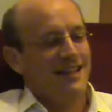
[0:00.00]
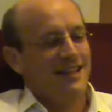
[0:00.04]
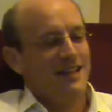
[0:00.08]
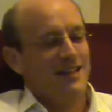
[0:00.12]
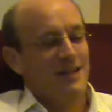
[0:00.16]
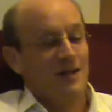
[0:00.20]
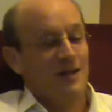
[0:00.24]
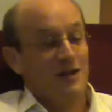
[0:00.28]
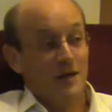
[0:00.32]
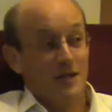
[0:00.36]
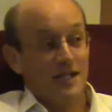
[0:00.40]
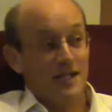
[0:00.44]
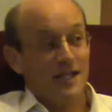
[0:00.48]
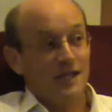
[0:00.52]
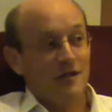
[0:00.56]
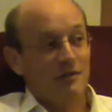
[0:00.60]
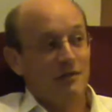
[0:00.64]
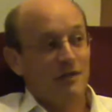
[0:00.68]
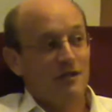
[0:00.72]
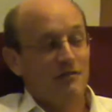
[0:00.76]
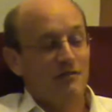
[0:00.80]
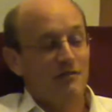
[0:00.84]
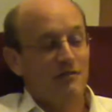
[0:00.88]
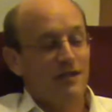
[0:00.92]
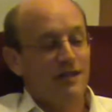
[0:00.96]
Lewis has a
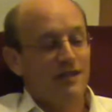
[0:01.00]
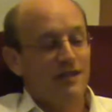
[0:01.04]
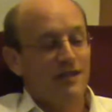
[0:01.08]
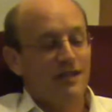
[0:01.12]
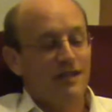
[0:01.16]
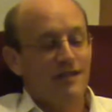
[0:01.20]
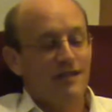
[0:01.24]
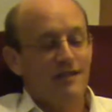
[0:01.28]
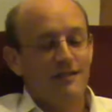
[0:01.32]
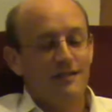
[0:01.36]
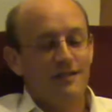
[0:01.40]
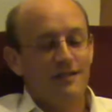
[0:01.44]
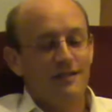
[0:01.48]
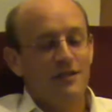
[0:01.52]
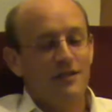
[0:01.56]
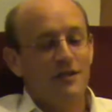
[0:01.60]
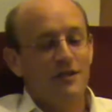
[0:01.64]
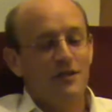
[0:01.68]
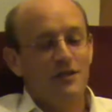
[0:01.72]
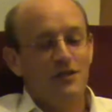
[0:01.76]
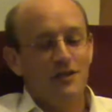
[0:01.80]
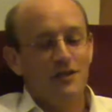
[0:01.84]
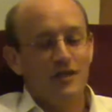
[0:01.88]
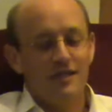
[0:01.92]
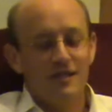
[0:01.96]
bit of fun here,
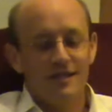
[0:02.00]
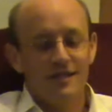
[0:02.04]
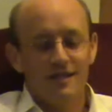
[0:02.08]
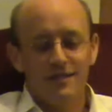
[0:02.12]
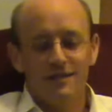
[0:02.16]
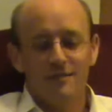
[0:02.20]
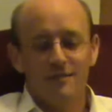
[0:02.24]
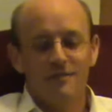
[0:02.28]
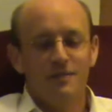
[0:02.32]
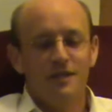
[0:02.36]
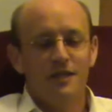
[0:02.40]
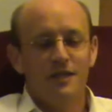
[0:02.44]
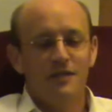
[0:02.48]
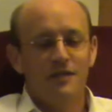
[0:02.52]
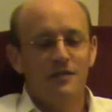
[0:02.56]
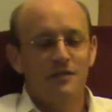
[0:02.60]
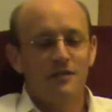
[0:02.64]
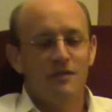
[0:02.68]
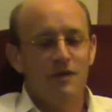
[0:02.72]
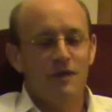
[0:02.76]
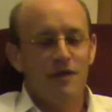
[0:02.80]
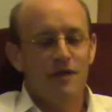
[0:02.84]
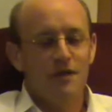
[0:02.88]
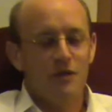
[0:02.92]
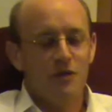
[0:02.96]
and she's, because
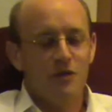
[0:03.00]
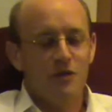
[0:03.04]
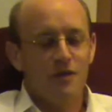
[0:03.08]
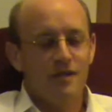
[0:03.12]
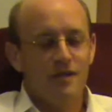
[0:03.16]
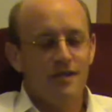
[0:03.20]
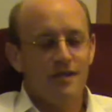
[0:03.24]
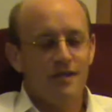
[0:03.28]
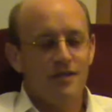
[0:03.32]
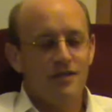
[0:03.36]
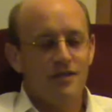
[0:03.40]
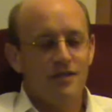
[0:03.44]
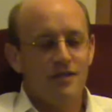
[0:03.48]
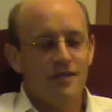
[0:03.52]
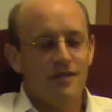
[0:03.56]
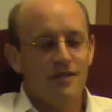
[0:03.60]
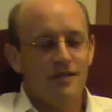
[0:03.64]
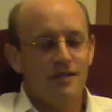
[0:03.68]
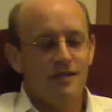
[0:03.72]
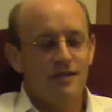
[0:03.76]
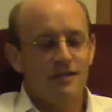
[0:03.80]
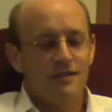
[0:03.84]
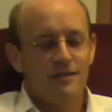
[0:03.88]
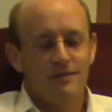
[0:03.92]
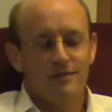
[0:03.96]
of her lunacy,
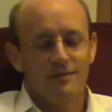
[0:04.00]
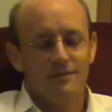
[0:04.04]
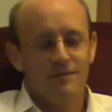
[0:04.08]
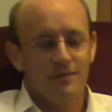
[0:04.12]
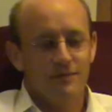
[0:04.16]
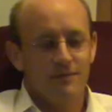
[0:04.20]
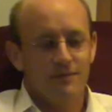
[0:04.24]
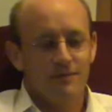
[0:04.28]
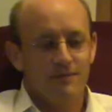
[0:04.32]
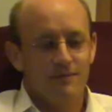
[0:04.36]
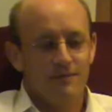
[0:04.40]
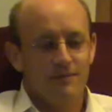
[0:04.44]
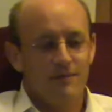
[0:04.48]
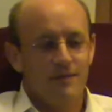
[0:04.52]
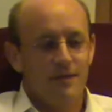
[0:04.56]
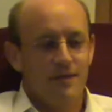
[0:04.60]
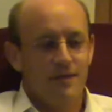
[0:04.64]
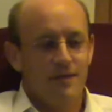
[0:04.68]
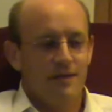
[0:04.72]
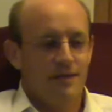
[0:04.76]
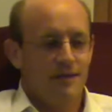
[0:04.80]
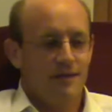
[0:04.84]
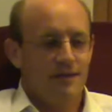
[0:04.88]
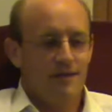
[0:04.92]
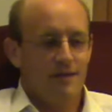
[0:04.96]

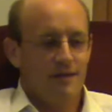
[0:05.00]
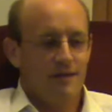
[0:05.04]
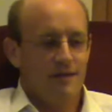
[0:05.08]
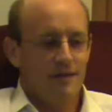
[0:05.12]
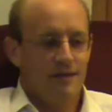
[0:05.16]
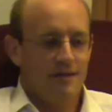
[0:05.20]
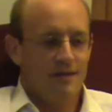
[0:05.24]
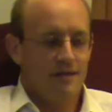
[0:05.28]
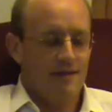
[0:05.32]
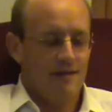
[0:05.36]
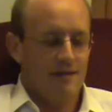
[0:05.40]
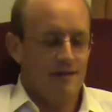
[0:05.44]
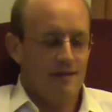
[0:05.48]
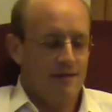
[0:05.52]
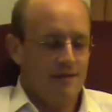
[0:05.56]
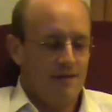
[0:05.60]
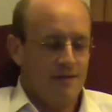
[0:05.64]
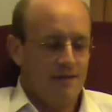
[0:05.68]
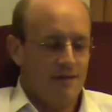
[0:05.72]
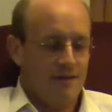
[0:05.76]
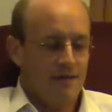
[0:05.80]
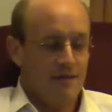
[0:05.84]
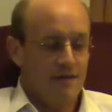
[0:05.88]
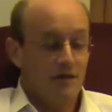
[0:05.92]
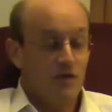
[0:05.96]

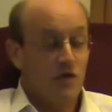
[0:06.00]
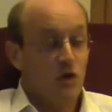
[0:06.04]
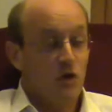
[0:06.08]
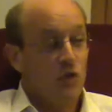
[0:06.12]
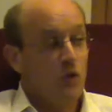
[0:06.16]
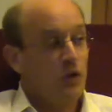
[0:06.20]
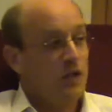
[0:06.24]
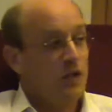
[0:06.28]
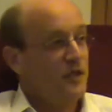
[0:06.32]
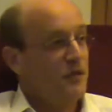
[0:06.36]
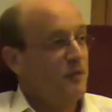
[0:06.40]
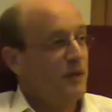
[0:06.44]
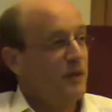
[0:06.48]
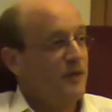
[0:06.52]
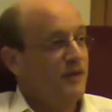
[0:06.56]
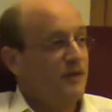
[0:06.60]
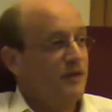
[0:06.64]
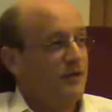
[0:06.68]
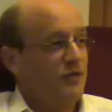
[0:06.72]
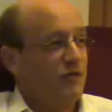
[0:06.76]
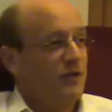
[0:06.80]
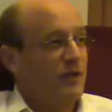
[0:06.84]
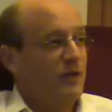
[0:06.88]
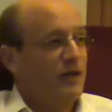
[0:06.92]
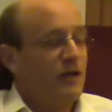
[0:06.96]
the school
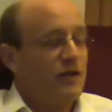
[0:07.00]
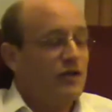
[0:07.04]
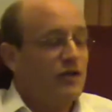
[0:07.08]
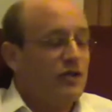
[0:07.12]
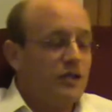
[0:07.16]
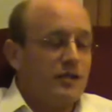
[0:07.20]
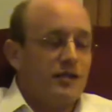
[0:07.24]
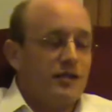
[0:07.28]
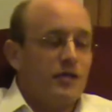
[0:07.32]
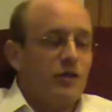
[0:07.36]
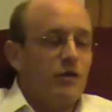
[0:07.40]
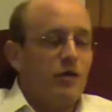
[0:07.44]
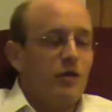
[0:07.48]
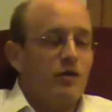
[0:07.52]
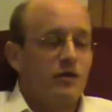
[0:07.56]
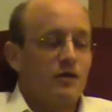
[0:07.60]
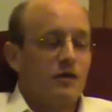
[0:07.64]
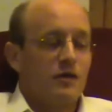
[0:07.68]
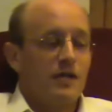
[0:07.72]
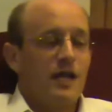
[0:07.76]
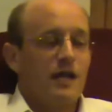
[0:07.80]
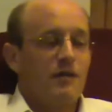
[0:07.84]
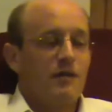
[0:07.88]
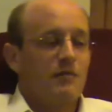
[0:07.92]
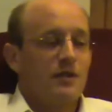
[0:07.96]
inspectors realise she's no good as
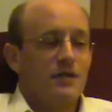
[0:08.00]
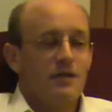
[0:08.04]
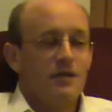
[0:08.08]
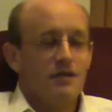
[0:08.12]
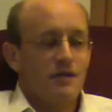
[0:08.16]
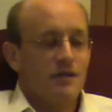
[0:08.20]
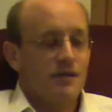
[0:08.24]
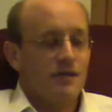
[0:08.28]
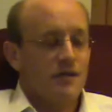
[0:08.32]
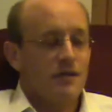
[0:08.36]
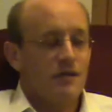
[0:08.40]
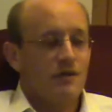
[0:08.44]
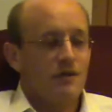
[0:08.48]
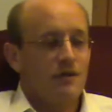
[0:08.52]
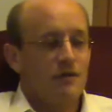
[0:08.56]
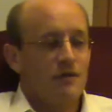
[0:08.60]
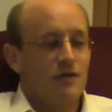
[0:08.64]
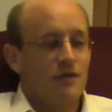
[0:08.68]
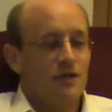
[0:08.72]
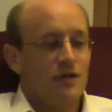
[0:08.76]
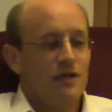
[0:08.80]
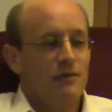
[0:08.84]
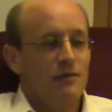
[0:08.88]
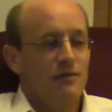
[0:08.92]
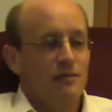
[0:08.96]
a headmistress, so
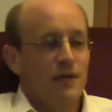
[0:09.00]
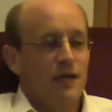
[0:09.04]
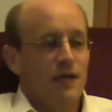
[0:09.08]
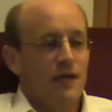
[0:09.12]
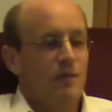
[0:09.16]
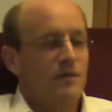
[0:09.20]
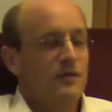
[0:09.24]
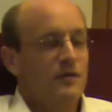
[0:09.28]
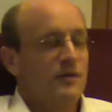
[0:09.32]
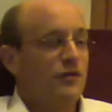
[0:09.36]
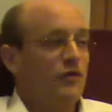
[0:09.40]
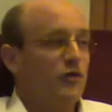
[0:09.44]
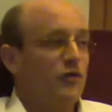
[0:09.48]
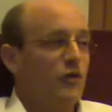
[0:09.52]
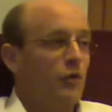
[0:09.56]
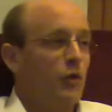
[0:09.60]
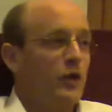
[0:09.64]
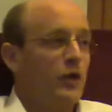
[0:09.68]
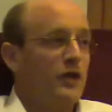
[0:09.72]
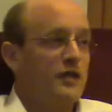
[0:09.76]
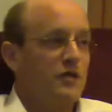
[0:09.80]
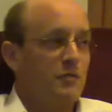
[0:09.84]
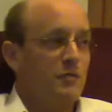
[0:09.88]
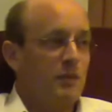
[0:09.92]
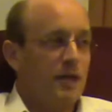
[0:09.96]
she becomes a school
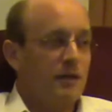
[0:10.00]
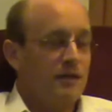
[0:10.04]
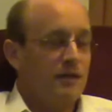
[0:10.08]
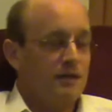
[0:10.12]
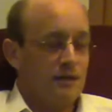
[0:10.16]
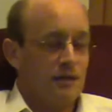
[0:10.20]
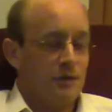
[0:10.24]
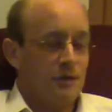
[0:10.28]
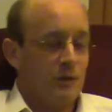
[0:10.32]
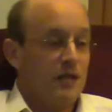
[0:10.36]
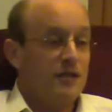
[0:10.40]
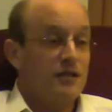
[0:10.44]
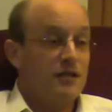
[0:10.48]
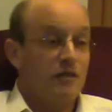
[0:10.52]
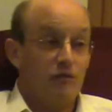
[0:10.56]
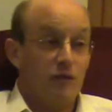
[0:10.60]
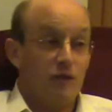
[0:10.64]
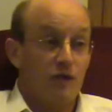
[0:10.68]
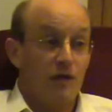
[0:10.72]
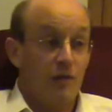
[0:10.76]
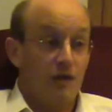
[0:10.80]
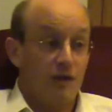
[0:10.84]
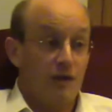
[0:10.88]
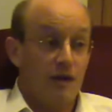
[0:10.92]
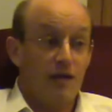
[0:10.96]
inspector to
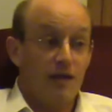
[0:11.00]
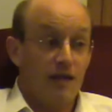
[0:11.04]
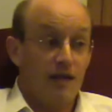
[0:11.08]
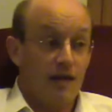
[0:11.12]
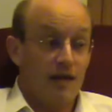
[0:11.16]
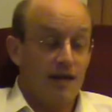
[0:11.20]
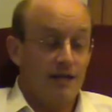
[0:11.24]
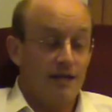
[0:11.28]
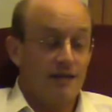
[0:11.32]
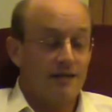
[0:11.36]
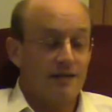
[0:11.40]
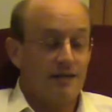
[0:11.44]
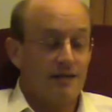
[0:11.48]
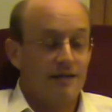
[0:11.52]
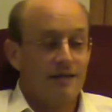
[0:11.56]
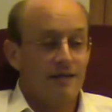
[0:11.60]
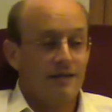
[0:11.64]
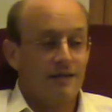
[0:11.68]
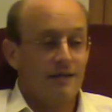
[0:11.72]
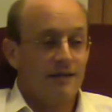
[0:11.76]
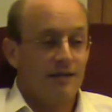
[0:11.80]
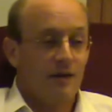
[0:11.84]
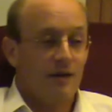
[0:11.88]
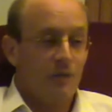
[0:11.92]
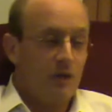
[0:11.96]
interfere with other heads.
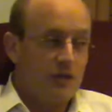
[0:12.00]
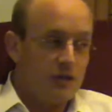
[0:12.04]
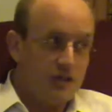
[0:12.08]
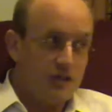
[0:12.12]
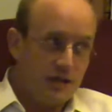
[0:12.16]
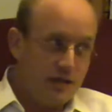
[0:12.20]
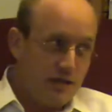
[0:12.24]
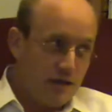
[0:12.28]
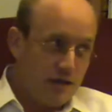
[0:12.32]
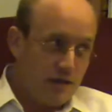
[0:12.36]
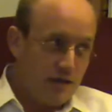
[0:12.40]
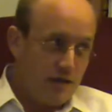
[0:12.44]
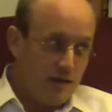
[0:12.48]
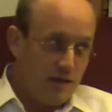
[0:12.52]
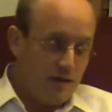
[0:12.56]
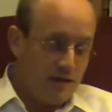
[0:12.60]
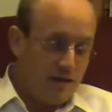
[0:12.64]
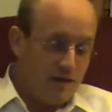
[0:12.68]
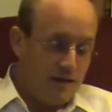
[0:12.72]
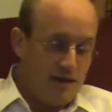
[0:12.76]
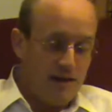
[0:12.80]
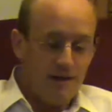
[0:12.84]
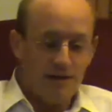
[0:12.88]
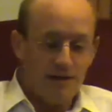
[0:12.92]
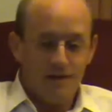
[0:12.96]
And when she's no good at
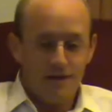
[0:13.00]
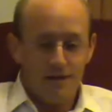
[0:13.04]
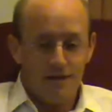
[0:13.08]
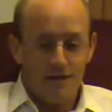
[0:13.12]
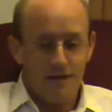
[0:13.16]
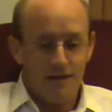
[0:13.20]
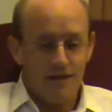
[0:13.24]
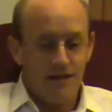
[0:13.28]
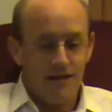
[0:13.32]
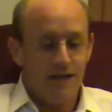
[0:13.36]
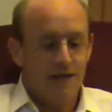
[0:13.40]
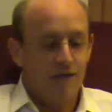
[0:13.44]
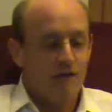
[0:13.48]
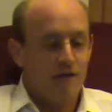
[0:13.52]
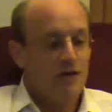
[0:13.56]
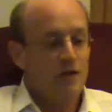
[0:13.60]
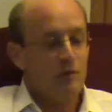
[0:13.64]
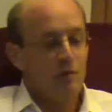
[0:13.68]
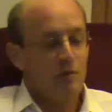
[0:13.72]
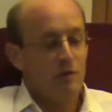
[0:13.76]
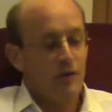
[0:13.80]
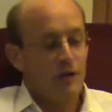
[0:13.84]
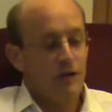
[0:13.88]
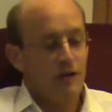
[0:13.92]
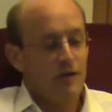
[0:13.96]
that, they get her
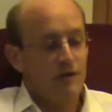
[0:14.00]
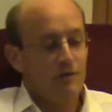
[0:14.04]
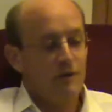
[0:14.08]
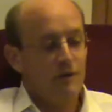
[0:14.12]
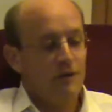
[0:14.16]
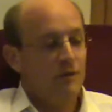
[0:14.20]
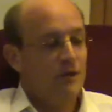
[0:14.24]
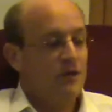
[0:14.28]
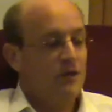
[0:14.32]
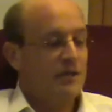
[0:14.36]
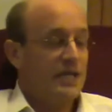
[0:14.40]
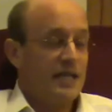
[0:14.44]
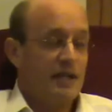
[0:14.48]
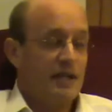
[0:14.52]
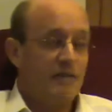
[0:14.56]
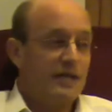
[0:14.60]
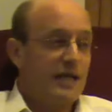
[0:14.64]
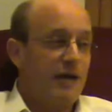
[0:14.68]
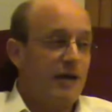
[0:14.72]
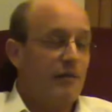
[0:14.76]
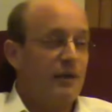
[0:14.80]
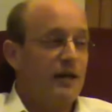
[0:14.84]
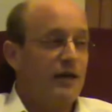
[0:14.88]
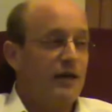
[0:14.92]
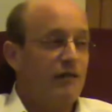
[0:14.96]
into Parliament where she lives
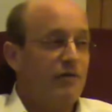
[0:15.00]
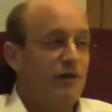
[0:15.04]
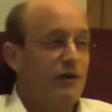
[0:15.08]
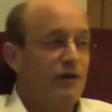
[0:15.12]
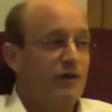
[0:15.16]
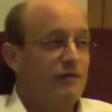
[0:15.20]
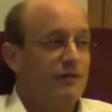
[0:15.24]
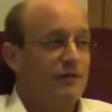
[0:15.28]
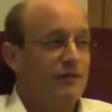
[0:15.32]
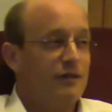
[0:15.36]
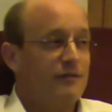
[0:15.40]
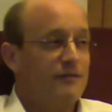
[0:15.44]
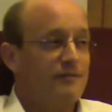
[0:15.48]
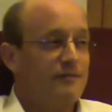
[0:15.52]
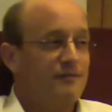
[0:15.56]
happily ever after.